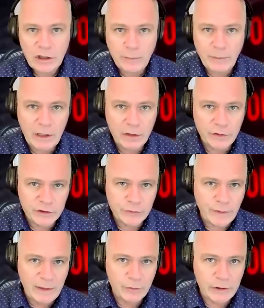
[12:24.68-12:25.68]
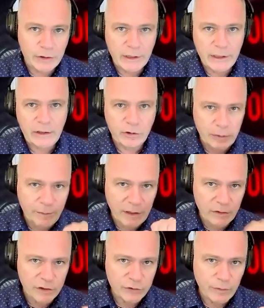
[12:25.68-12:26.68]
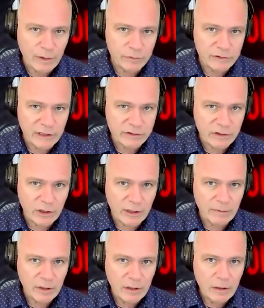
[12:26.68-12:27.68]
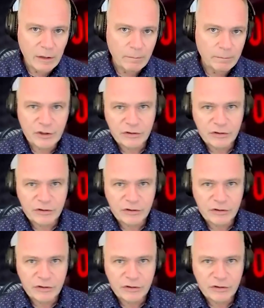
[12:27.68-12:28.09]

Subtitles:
you're paying this rate with online or you're paying this rate with desktop, but